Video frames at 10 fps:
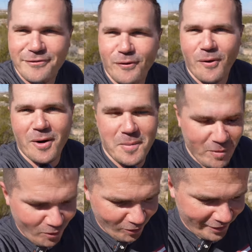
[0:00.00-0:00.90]
for
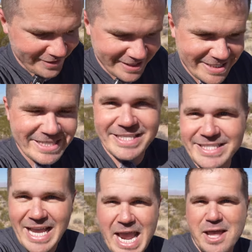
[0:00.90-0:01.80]
more. This is
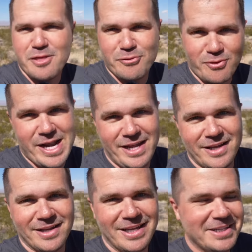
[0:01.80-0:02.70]
day
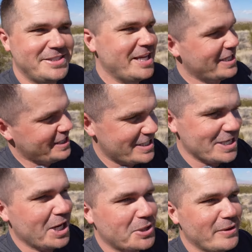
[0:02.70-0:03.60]
three, taking the
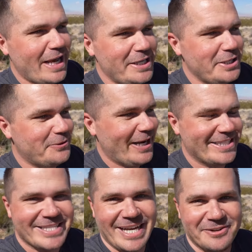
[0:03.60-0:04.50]
Sako 90
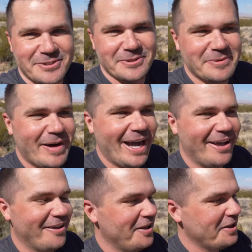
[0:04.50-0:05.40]
Quest out to a
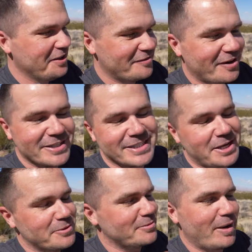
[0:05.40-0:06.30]
mile. First
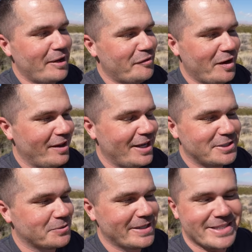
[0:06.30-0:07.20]
day was my fault. I
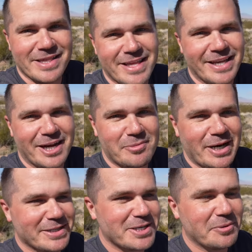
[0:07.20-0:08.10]
just wasn't thinking. I
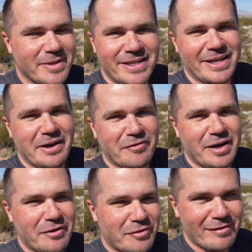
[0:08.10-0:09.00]
brought a scope that didn't have
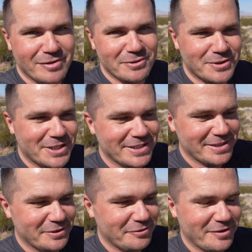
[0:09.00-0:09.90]
enough
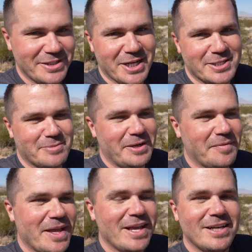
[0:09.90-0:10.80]
revolutions of adjustment.
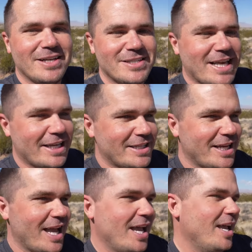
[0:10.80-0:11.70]
Second
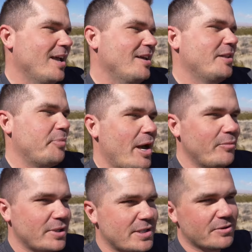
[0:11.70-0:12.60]
day, the
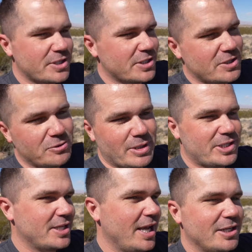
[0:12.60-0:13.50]
problem was there was just too
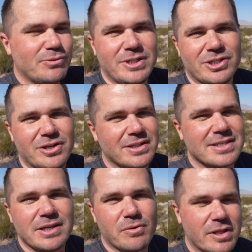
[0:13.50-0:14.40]
much sage. We just couldn't
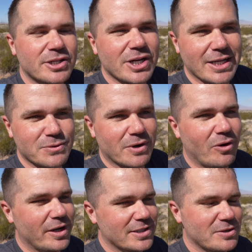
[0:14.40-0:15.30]
see where the shots were
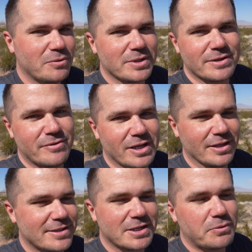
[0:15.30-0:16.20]
going, so it wasn't
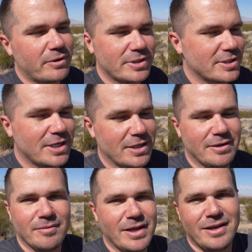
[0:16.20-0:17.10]
realistic. We were just
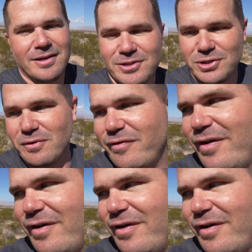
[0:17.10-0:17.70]
gonna shoot